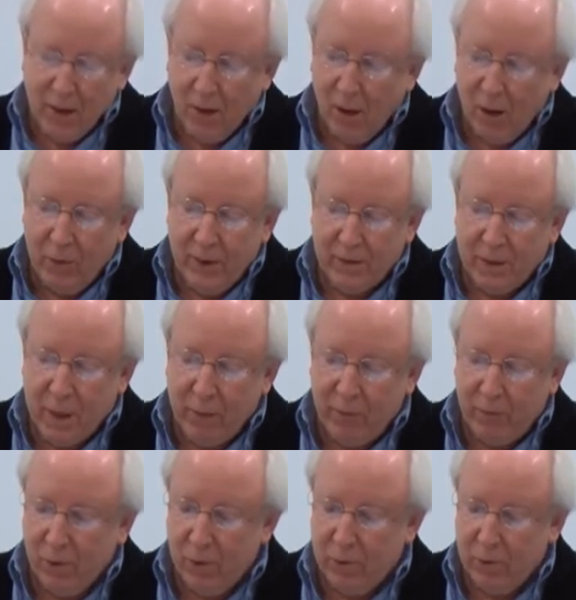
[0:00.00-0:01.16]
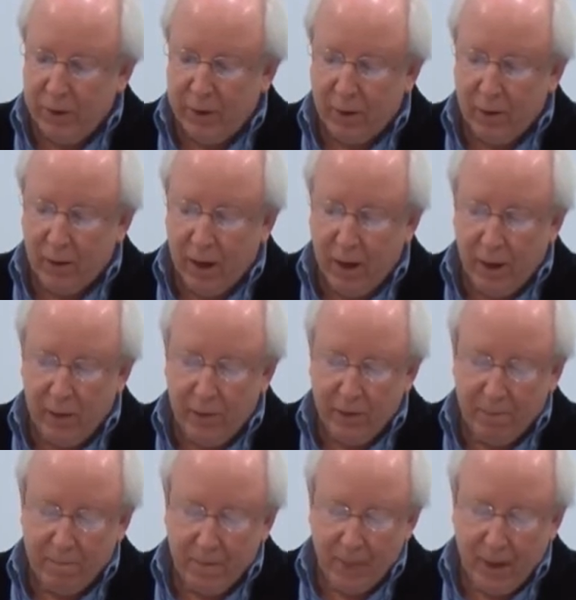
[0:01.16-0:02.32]
Always come forward in a crowd
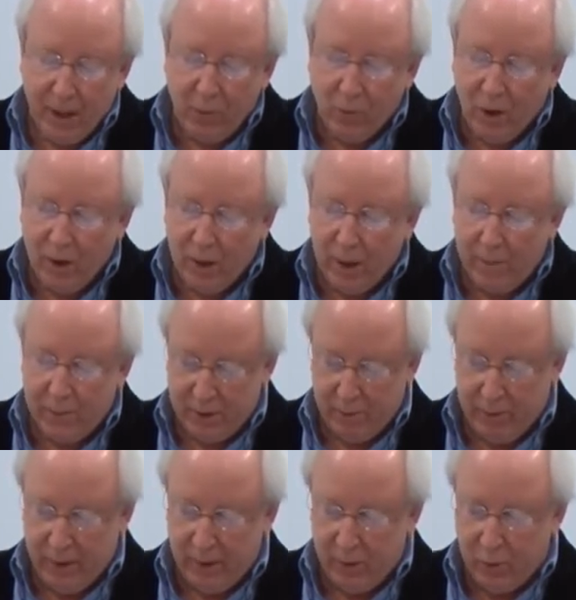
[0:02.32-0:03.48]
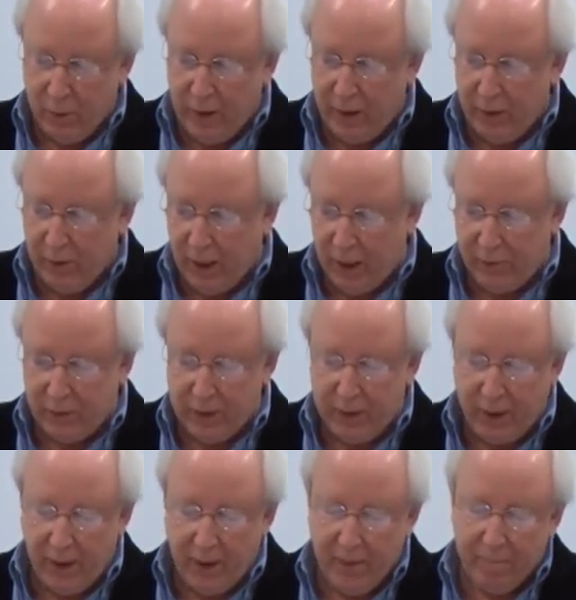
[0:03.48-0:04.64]
and walk up to me the way you have
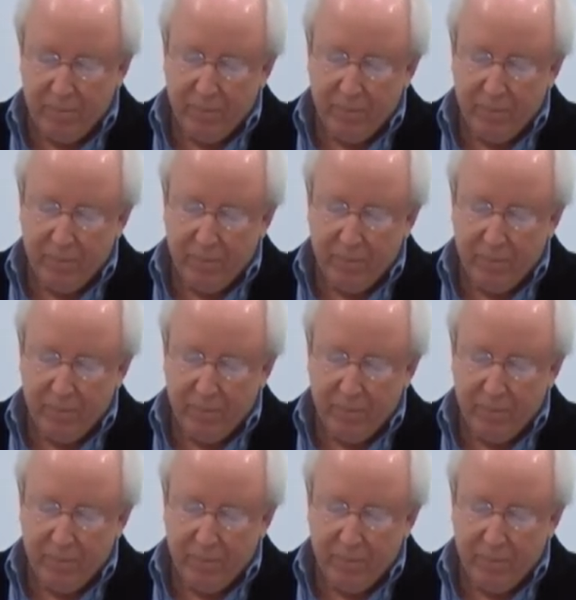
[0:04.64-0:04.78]
today,